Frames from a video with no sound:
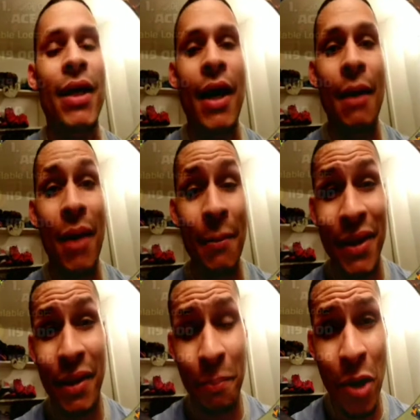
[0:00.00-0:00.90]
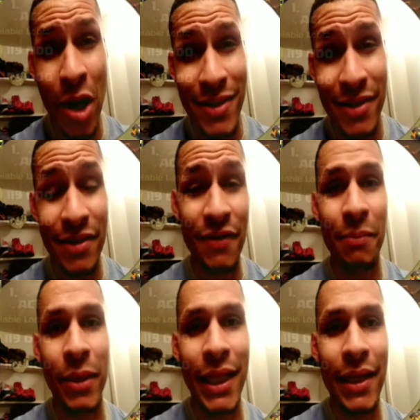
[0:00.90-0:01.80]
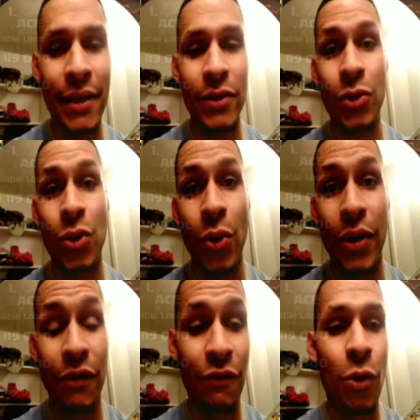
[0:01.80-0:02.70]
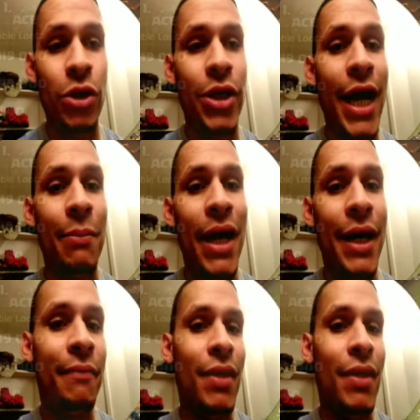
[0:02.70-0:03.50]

I'm in the process of completing a tutorial for drag bat,